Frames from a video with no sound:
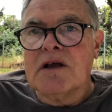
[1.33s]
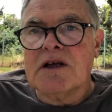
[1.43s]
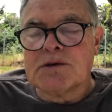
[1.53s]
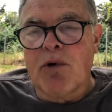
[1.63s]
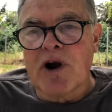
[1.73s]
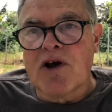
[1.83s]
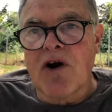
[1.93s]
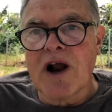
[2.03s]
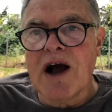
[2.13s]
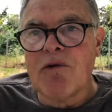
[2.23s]
This is Barney
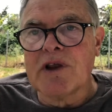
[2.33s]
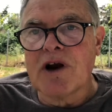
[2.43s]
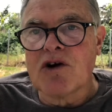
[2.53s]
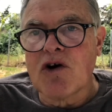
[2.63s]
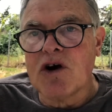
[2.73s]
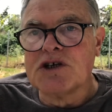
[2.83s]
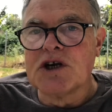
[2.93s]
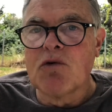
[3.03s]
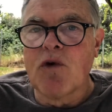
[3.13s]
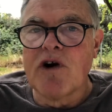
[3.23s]
Cargill with our
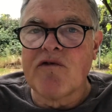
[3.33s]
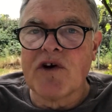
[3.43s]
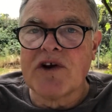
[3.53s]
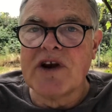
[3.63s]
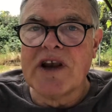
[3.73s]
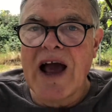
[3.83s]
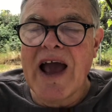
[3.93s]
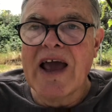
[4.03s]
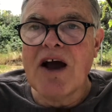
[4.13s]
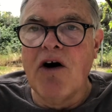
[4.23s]
encouraging word for
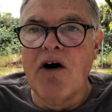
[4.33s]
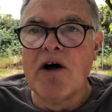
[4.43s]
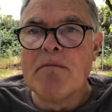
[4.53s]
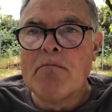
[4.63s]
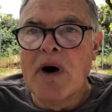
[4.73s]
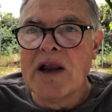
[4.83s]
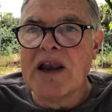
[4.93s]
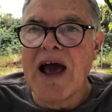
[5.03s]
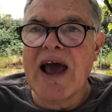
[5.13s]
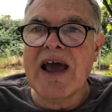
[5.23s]
today on
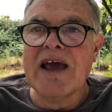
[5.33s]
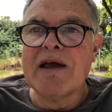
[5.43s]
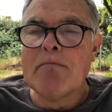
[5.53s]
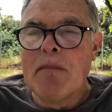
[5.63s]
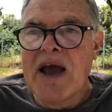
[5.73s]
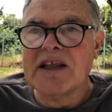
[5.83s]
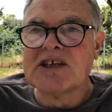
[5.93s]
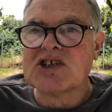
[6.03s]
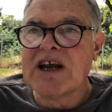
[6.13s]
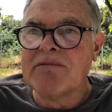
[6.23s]
Monday, May
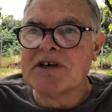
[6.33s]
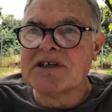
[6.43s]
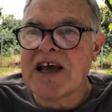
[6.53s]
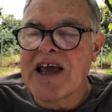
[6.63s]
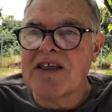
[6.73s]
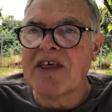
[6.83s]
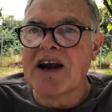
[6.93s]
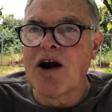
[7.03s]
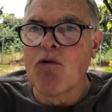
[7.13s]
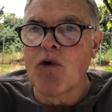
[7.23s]
the 17th,
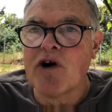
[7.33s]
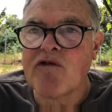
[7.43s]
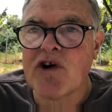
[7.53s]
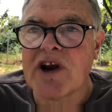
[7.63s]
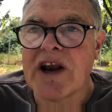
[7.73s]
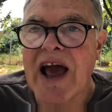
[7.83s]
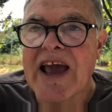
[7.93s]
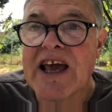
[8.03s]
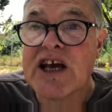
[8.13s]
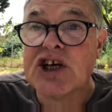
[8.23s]
and our word for
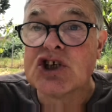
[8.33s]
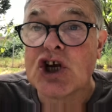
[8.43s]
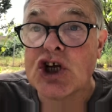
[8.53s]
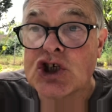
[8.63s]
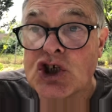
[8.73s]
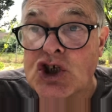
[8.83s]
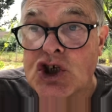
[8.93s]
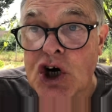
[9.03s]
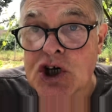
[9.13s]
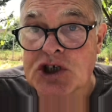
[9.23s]
today is
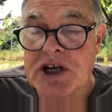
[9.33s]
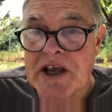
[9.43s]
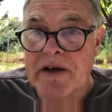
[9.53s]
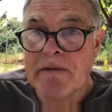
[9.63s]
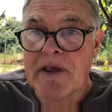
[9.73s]
jersey.